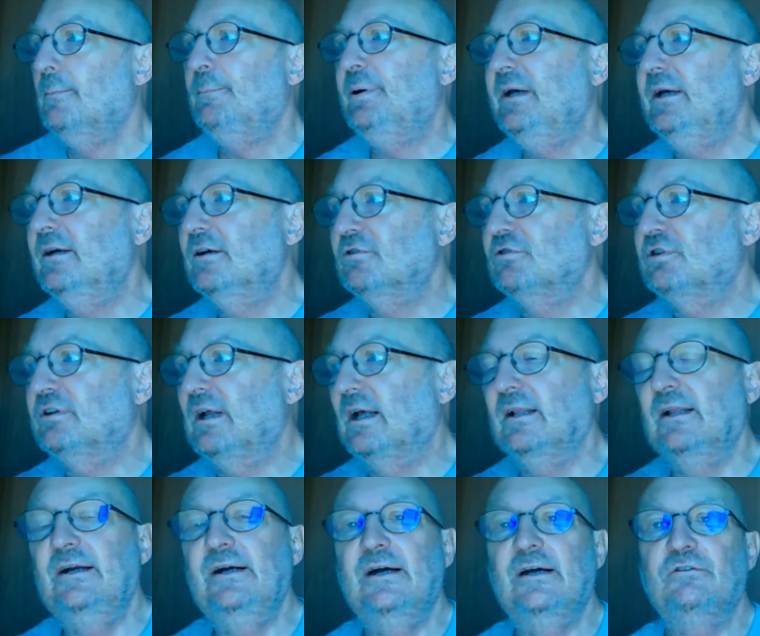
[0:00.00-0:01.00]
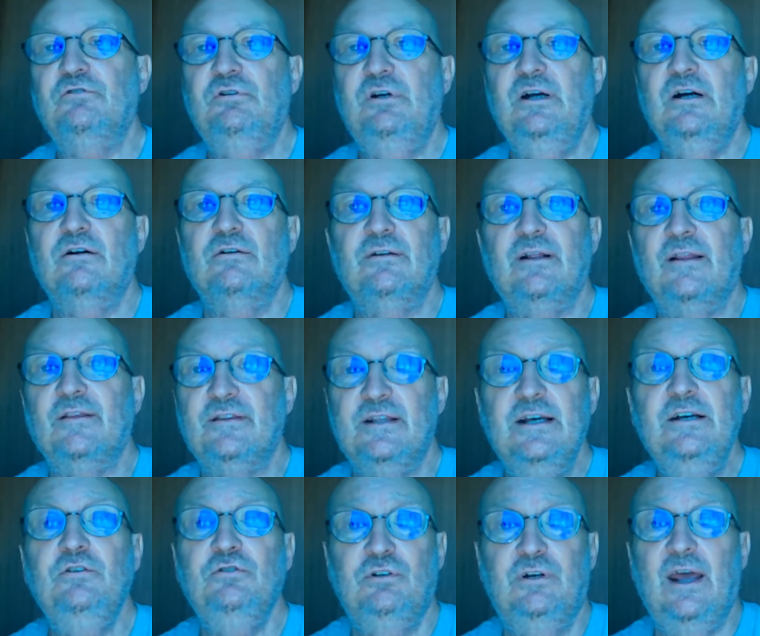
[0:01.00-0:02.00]
Peter's telling us here that
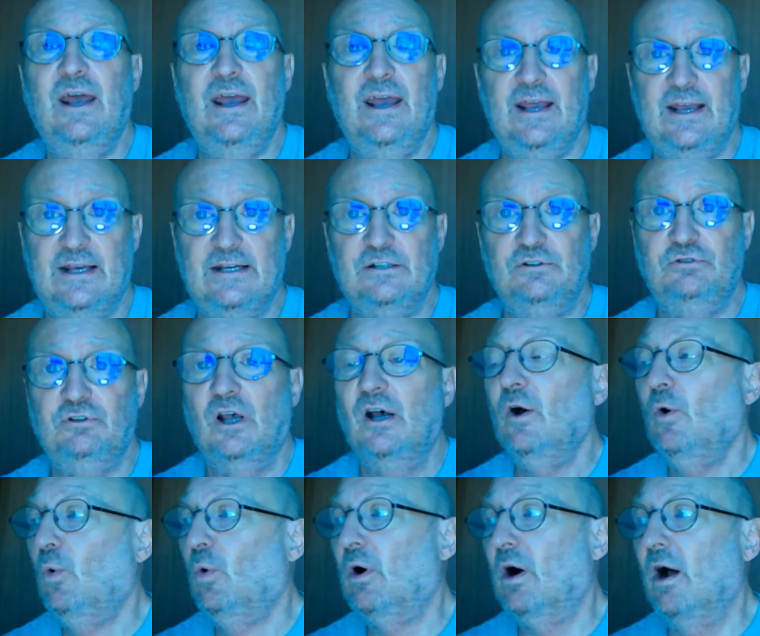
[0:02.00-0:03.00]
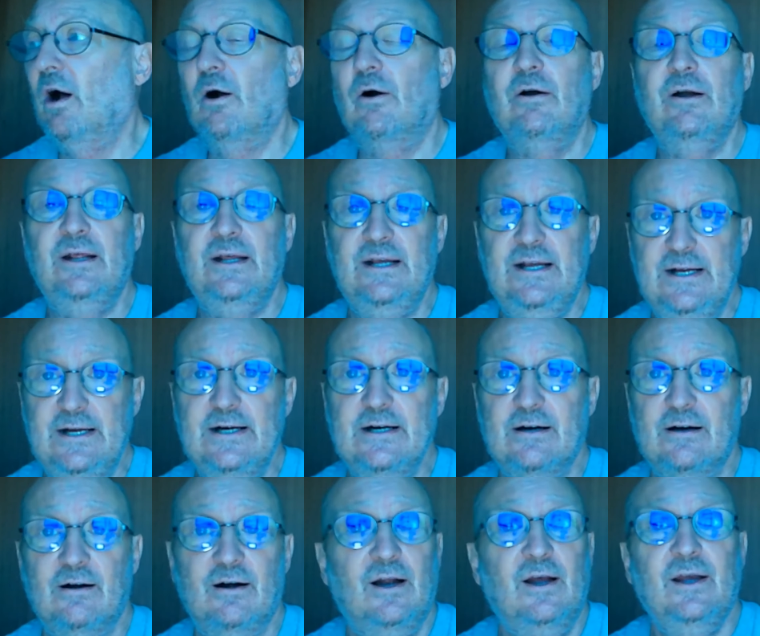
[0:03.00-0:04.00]
these days were already
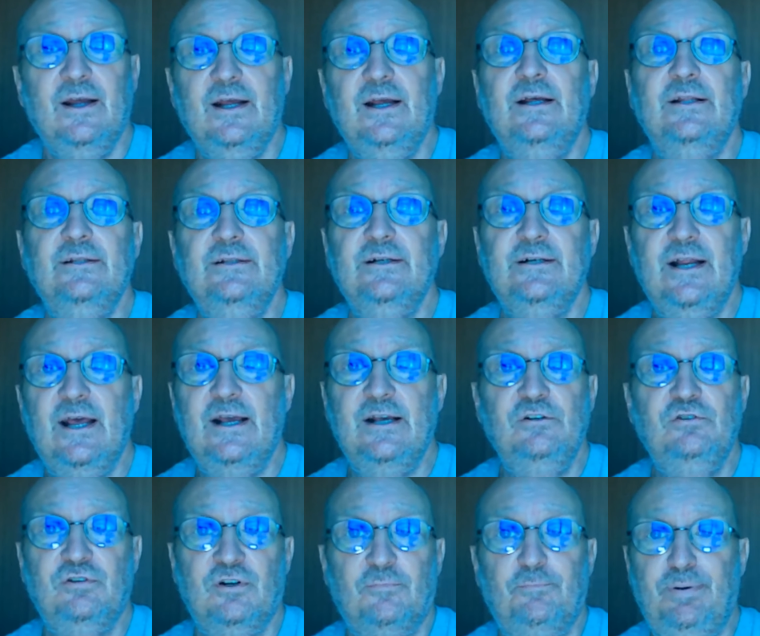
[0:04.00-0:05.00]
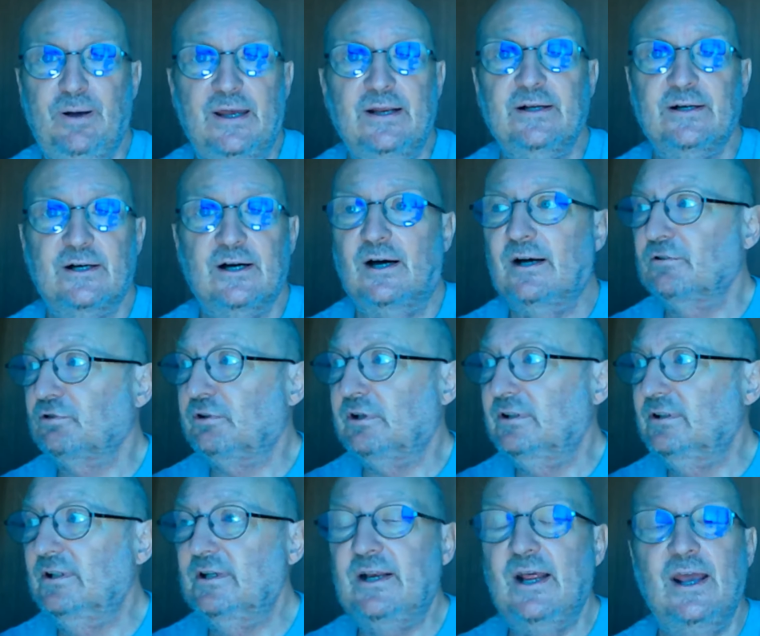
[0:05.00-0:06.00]
here in the days of Pentecost,
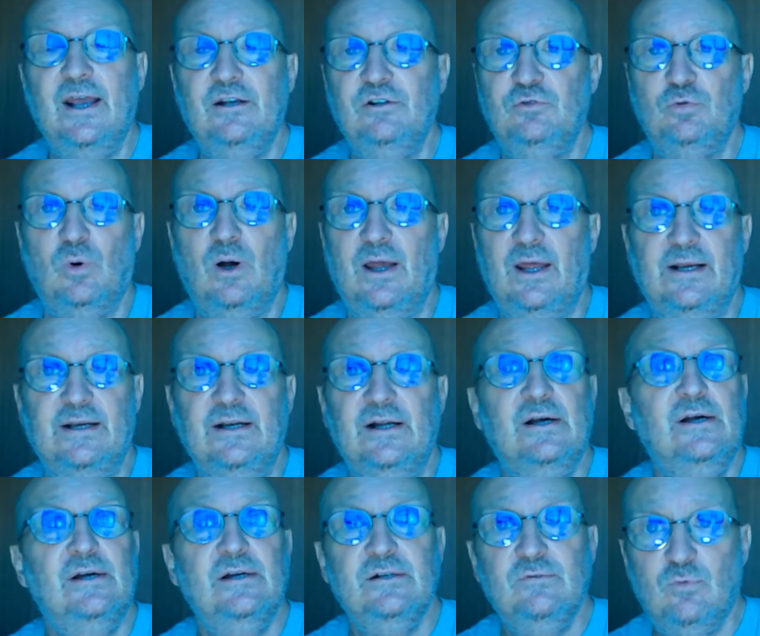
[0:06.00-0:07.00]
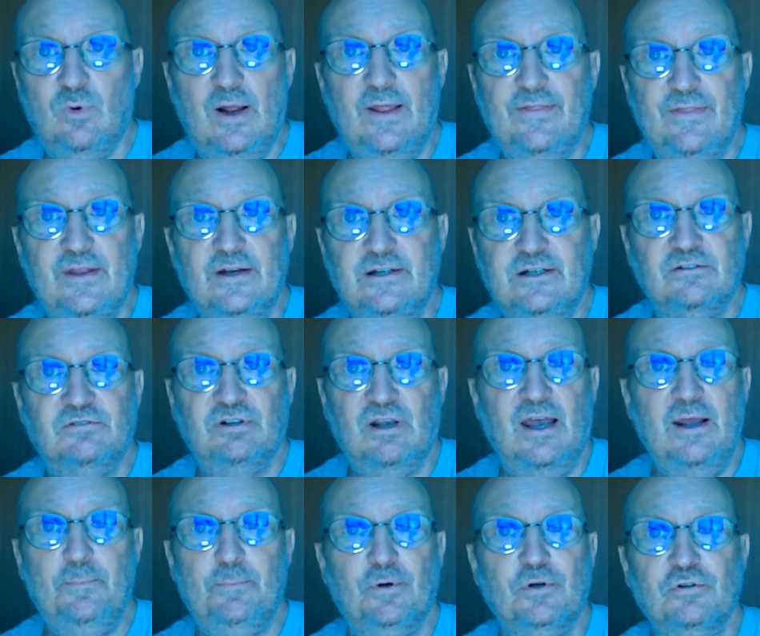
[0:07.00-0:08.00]
in the days when the
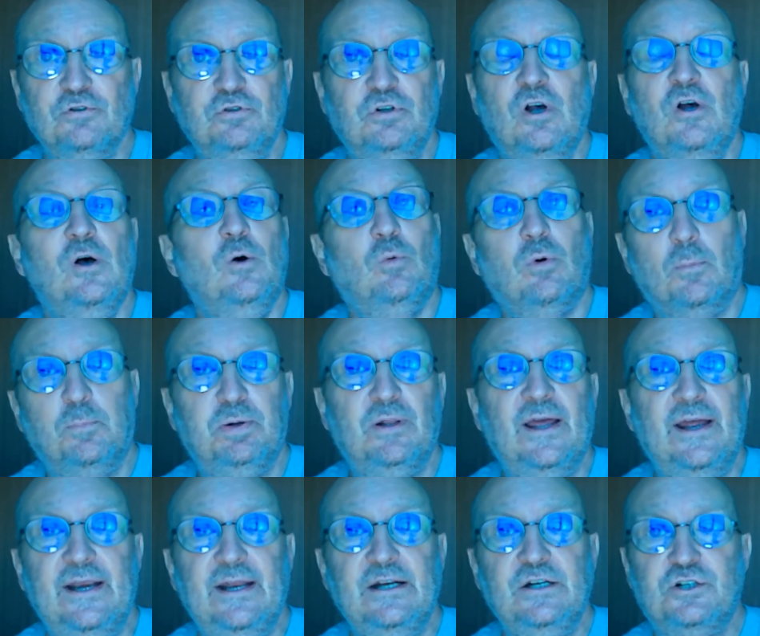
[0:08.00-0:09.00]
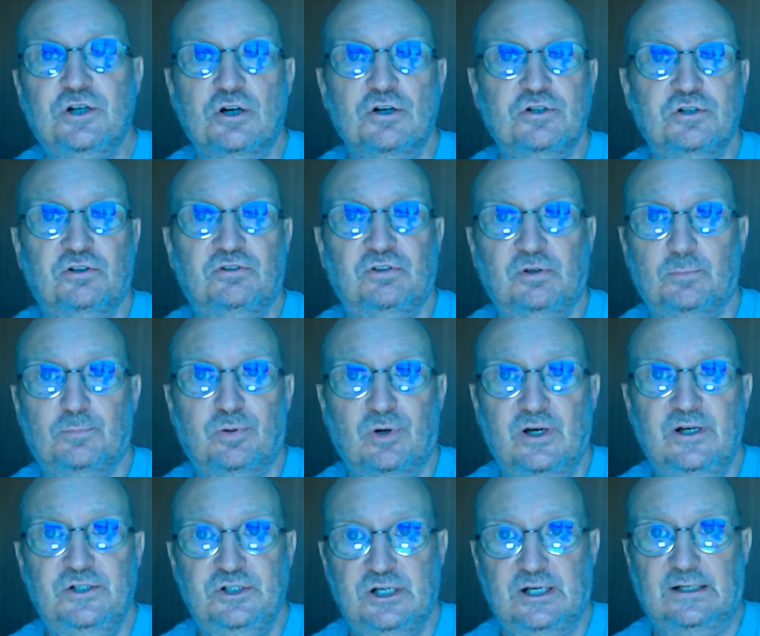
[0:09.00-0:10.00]
disciples were planting churches and
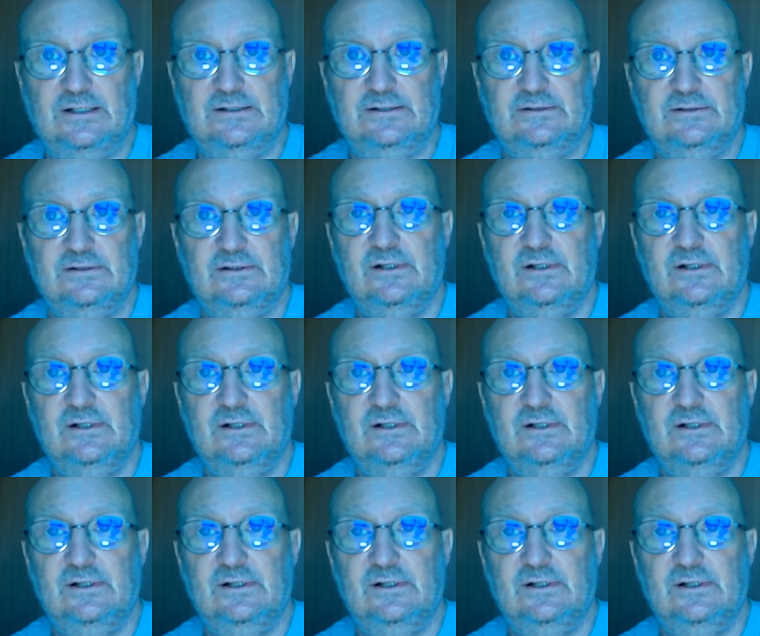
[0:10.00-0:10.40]
preaching.